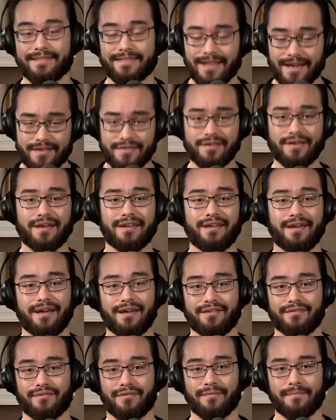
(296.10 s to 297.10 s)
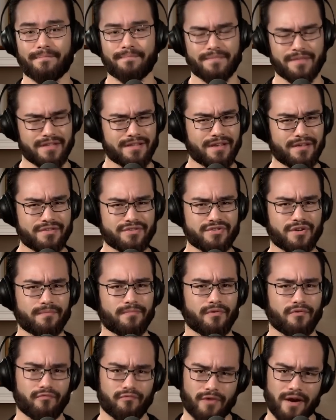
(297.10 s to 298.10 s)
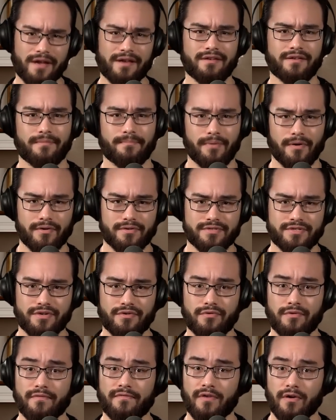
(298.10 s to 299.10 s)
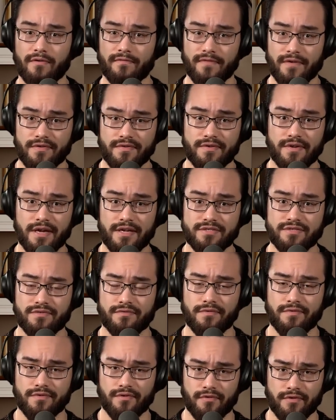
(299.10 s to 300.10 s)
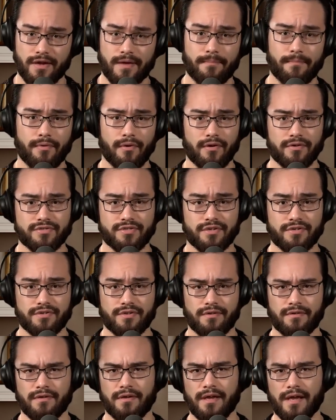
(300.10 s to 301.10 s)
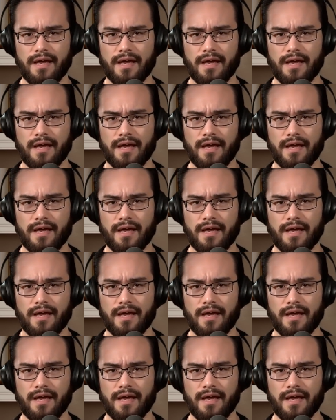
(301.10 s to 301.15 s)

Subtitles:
Thanks again to Endel, let's jump right into part 2 of our investigation of the Stargate Project and